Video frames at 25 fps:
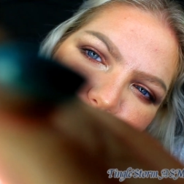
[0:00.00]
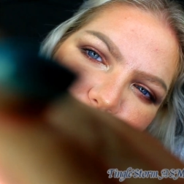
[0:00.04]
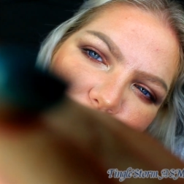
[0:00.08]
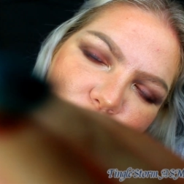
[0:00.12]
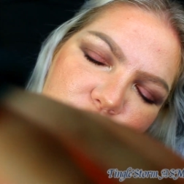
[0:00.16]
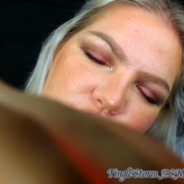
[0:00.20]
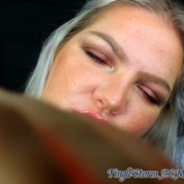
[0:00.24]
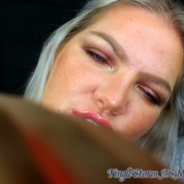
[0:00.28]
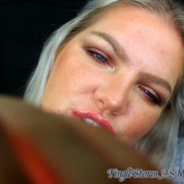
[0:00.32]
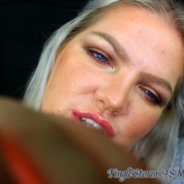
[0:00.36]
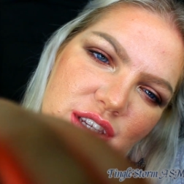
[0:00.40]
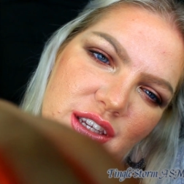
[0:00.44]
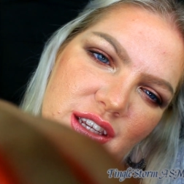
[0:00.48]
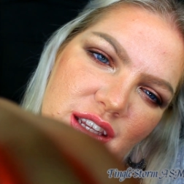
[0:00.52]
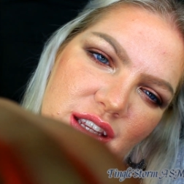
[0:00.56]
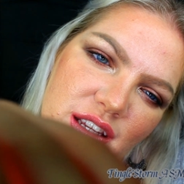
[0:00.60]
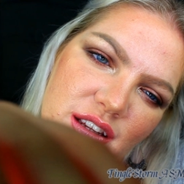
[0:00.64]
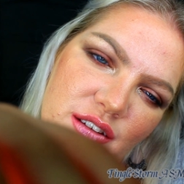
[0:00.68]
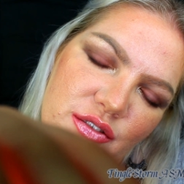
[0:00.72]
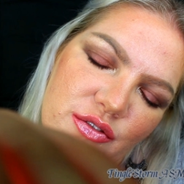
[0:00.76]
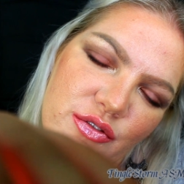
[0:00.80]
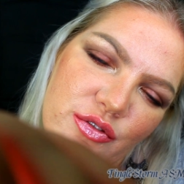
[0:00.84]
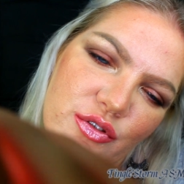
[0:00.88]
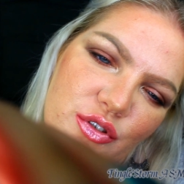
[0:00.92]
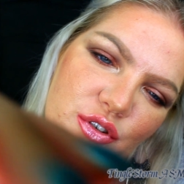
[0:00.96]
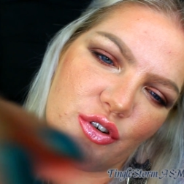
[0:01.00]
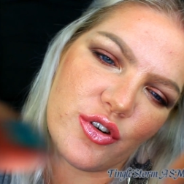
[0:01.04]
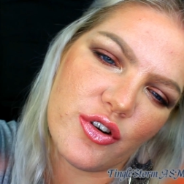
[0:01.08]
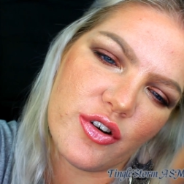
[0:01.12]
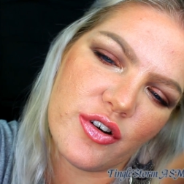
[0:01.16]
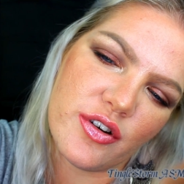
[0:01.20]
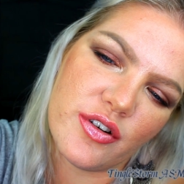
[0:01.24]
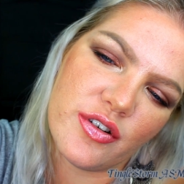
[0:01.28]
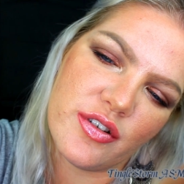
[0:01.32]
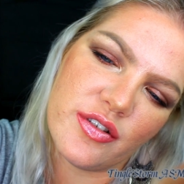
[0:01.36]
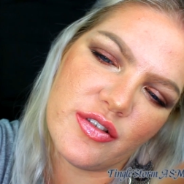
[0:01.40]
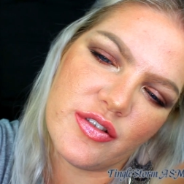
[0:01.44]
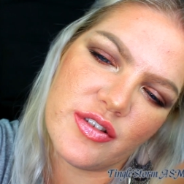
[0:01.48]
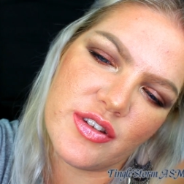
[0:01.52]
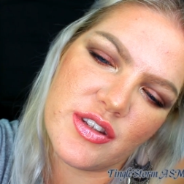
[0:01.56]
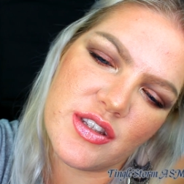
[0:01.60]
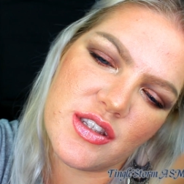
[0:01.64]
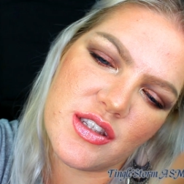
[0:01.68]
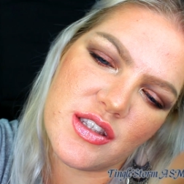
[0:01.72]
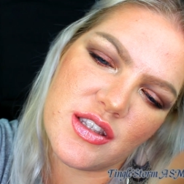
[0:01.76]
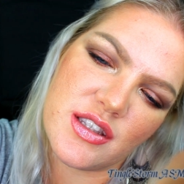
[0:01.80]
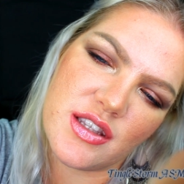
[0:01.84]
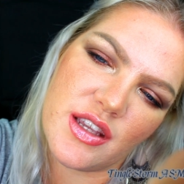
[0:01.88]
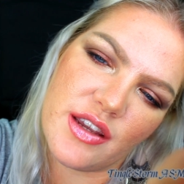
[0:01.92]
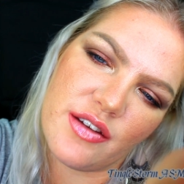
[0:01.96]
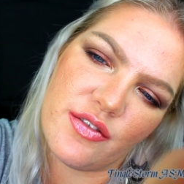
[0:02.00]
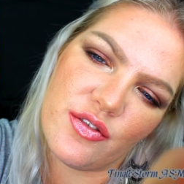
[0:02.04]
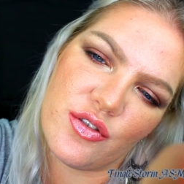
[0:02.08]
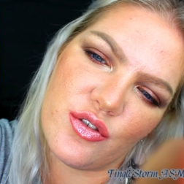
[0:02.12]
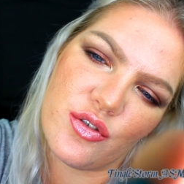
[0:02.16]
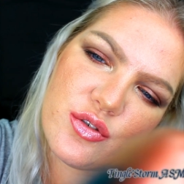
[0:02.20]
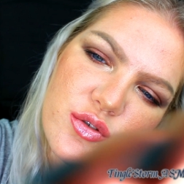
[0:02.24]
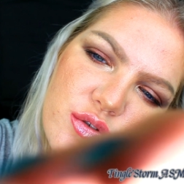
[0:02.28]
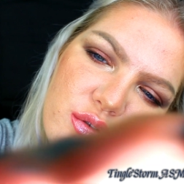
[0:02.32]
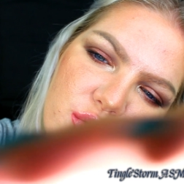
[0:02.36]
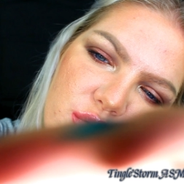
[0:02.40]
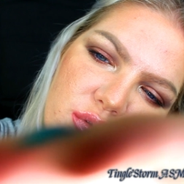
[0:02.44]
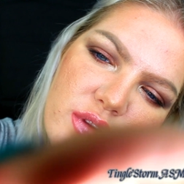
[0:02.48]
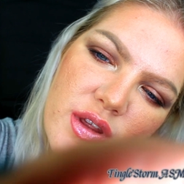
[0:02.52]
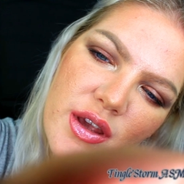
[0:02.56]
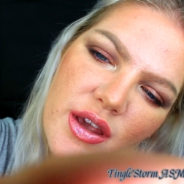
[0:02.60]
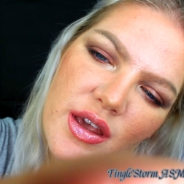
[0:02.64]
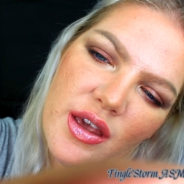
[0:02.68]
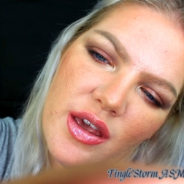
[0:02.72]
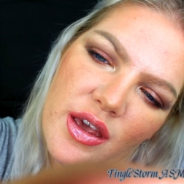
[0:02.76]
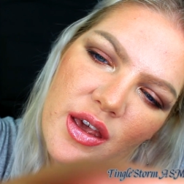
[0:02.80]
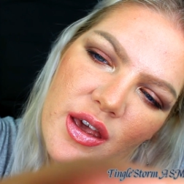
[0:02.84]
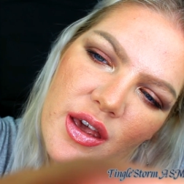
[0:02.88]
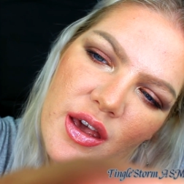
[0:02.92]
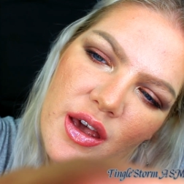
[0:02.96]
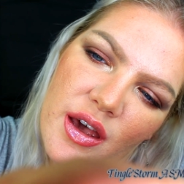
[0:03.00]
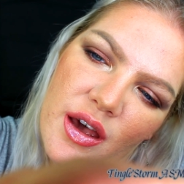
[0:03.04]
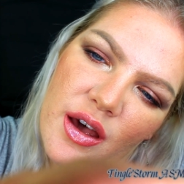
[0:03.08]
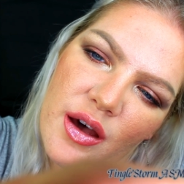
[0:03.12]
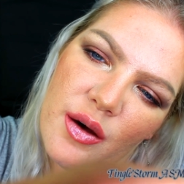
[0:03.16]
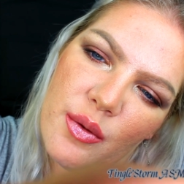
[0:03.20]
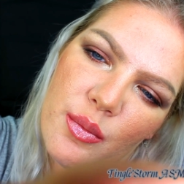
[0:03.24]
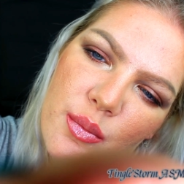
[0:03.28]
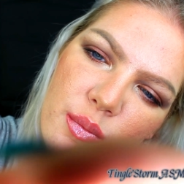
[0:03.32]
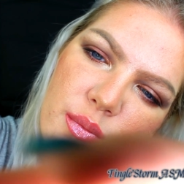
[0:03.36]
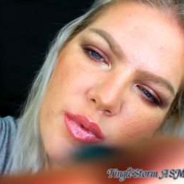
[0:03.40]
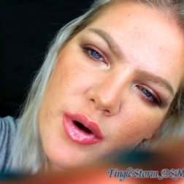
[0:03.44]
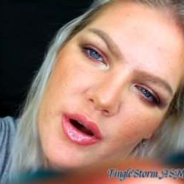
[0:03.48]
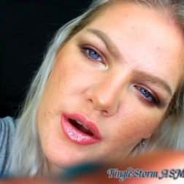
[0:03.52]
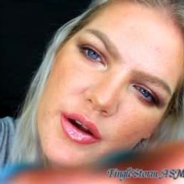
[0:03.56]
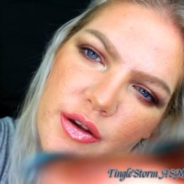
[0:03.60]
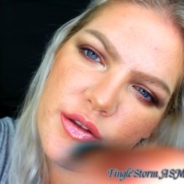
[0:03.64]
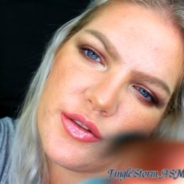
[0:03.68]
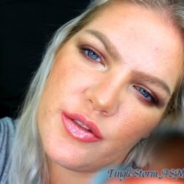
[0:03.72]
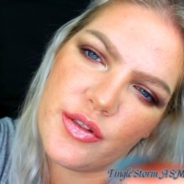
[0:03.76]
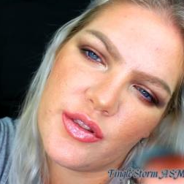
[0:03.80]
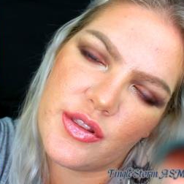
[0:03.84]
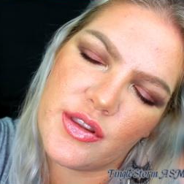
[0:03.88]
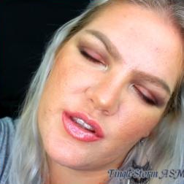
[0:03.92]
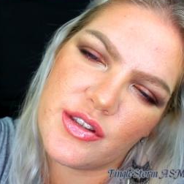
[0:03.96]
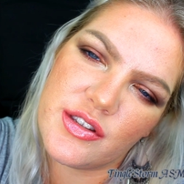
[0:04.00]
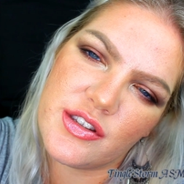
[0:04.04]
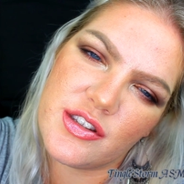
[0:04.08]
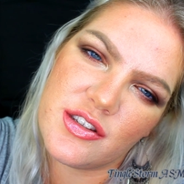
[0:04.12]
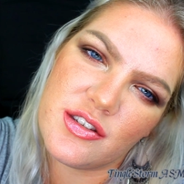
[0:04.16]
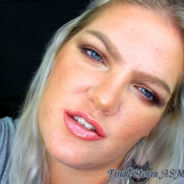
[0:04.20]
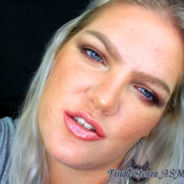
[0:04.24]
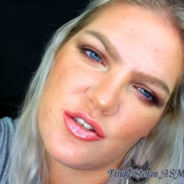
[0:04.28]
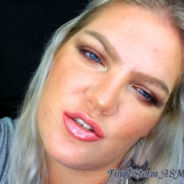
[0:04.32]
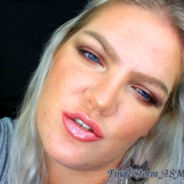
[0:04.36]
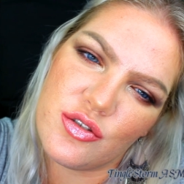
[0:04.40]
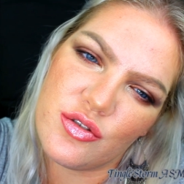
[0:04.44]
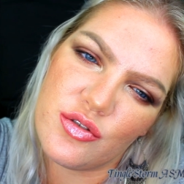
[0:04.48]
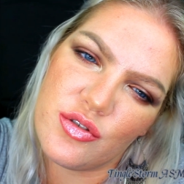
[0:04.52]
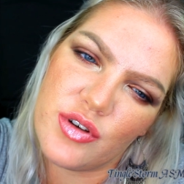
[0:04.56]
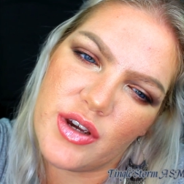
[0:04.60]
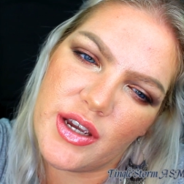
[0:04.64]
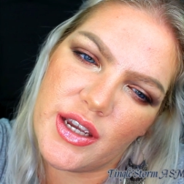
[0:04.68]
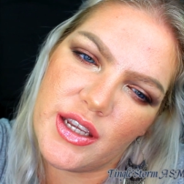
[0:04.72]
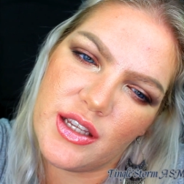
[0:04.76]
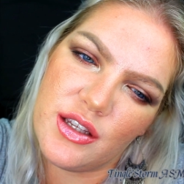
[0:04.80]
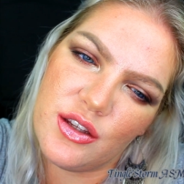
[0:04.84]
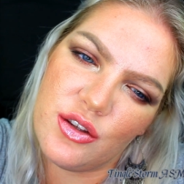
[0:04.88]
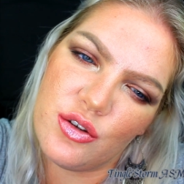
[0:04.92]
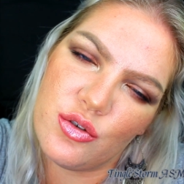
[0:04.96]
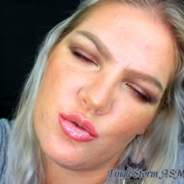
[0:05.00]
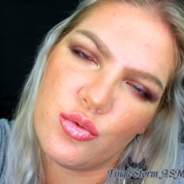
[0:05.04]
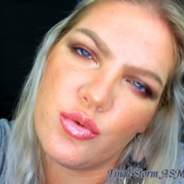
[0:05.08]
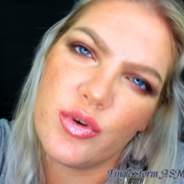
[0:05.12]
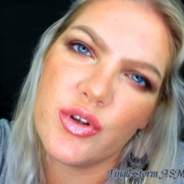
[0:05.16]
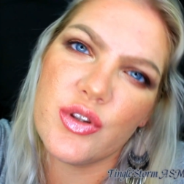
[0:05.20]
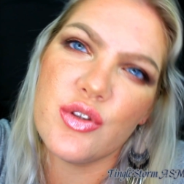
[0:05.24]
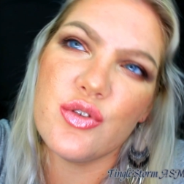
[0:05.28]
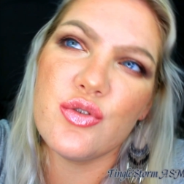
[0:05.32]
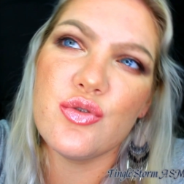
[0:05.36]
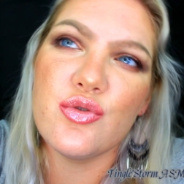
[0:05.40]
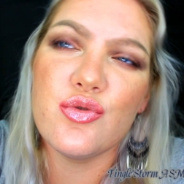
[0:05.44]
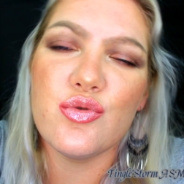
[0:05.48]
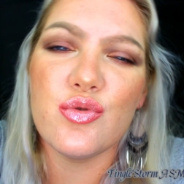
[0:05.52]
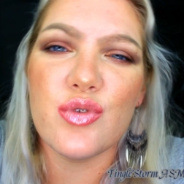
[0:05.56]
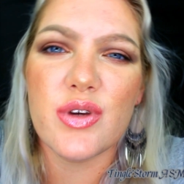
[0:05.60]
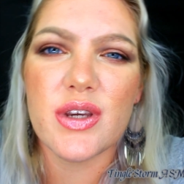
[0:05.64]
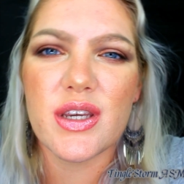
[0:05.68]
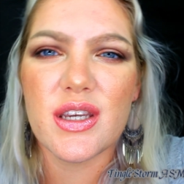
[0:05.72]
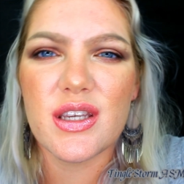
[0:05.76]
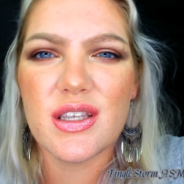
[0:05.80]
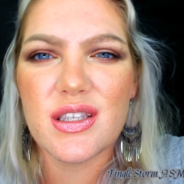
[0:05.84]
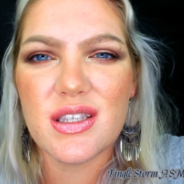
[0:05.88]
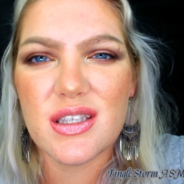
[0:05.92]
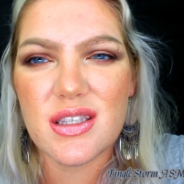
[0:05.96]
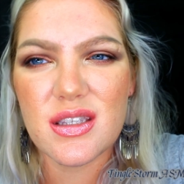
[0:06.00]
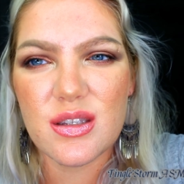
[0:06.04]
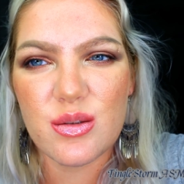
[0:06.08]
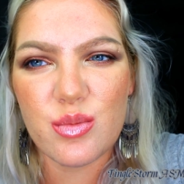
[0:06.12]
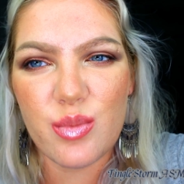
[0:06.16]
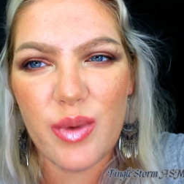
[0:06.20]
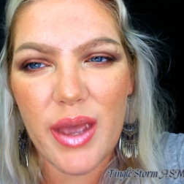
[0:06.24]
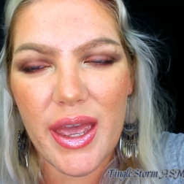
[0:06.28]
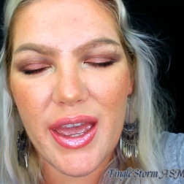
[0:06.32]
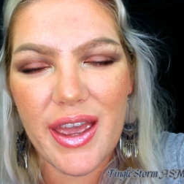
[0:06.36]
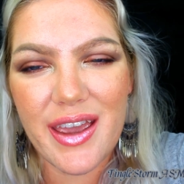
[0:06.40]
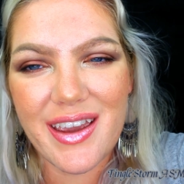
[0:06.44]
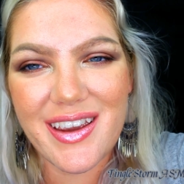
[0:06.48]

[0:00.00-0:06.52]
routine for several months, so I knew what to expect.